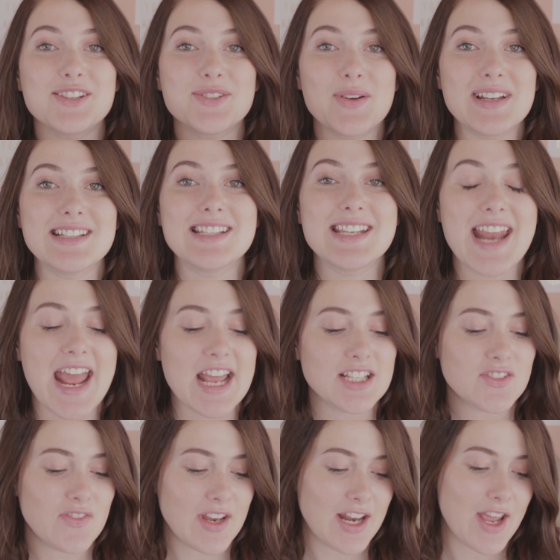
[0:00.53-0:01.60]
so in
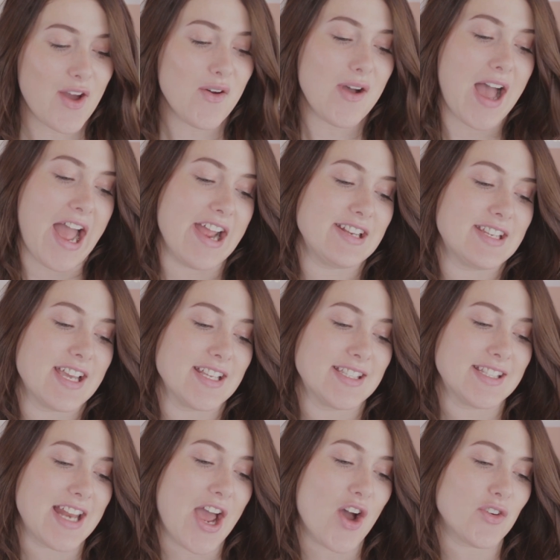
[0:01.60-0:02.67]
today's video I
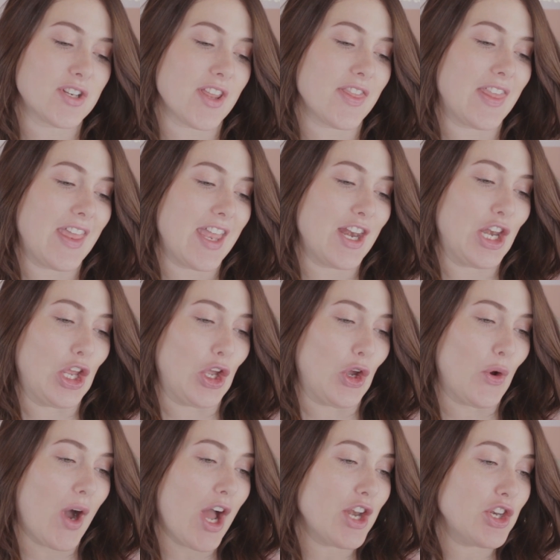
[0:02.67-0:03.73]
test out the
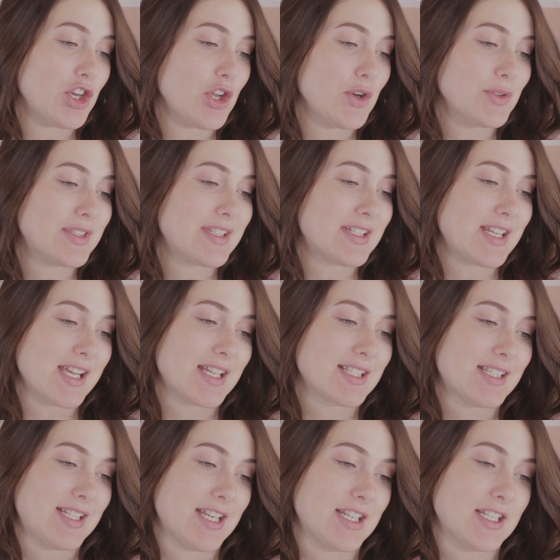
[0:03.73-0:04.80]
new
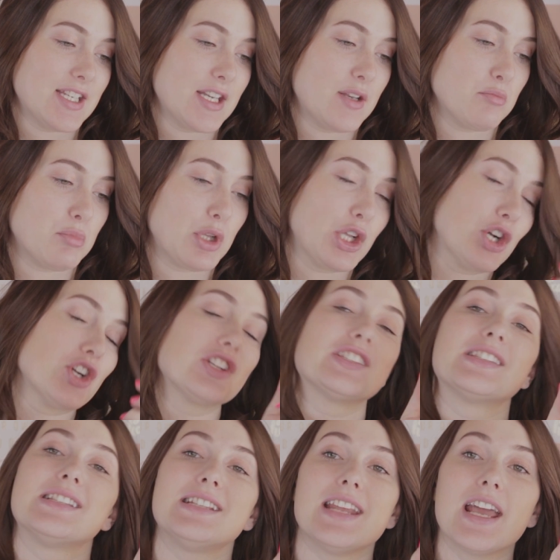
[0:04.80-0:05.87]
NUDESTIX Tinted Blur
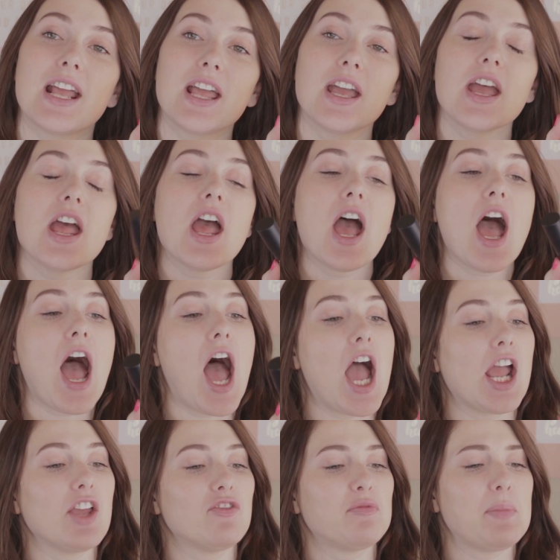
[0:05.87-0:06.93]
Stick.
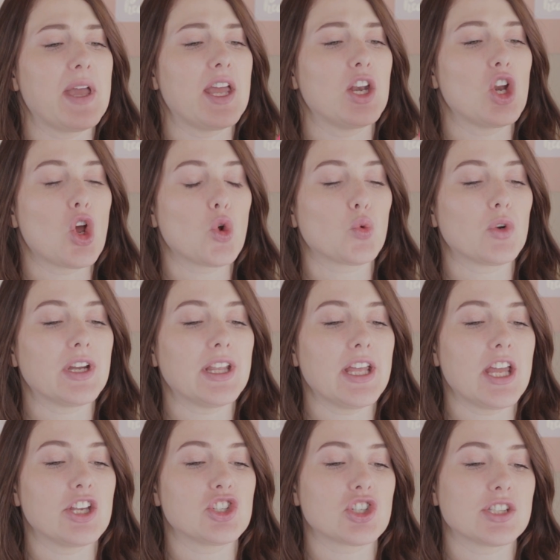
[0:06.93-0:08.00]
I've been
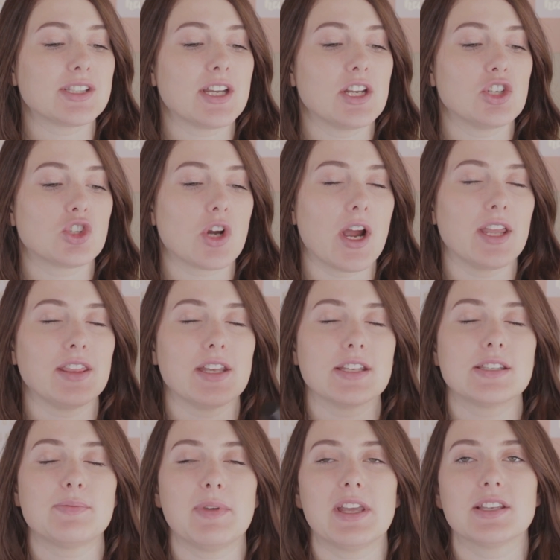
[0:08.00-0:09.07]
really interested in trying
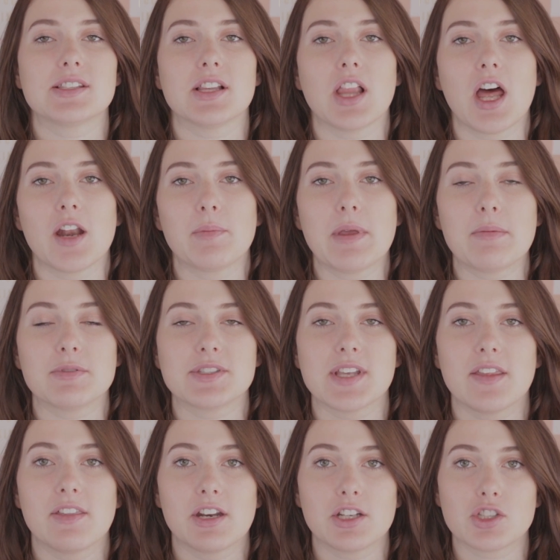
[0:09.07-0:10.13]
this because a lot of people
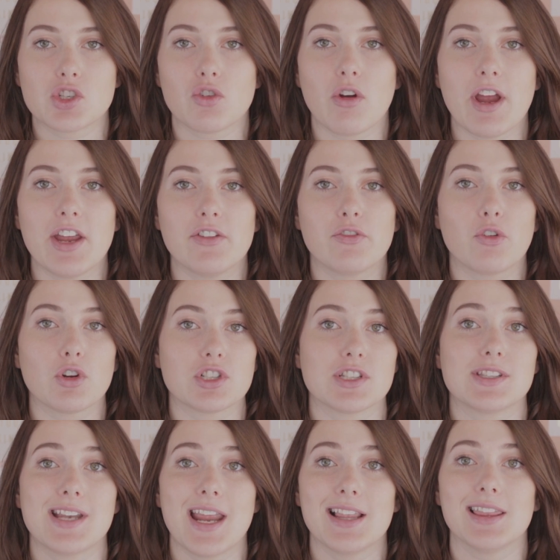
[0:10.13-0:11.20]
say that it's great for
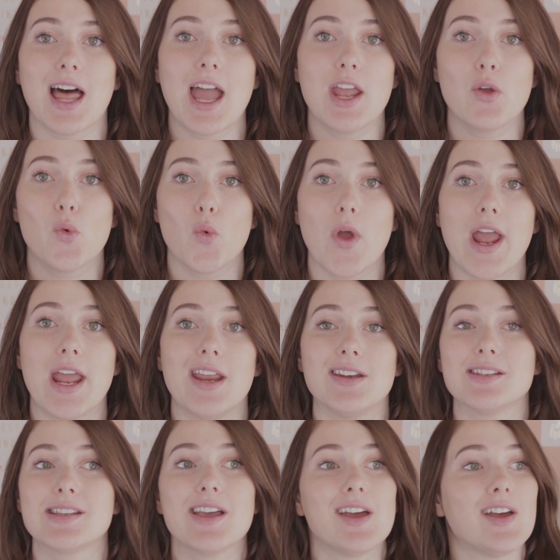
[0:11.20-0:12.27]
just a
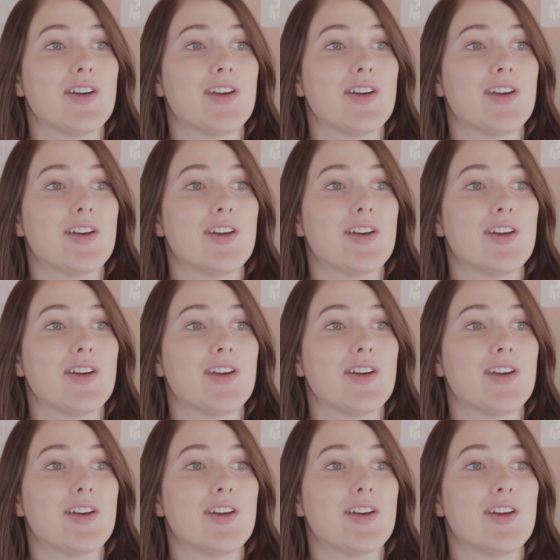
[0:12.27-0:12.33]
lightweight